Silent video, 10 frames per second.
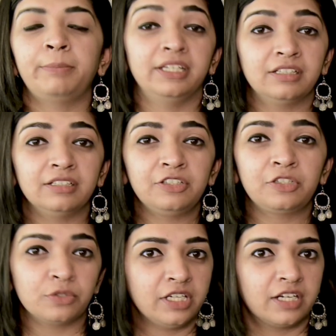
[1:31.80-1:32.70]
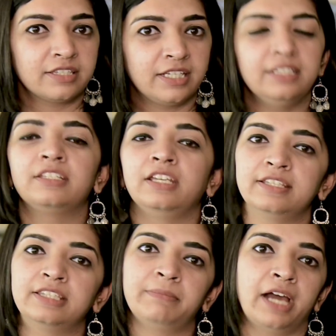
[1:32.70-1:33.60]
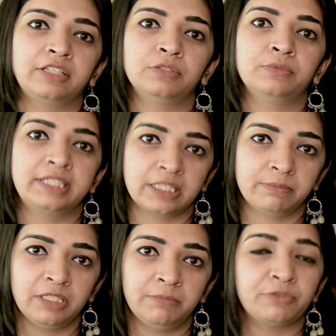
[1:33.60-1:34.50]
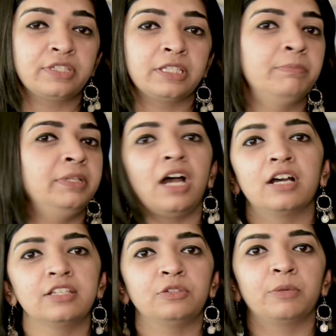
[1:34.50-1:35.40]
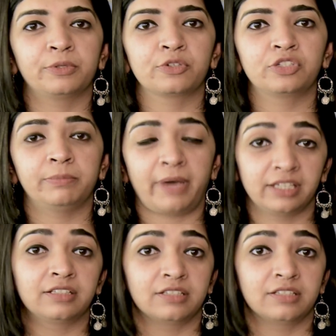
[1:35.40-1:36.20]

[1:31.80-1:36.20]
Panicker told us that he raised the matter with CIBIL but was simply asked to approach the bank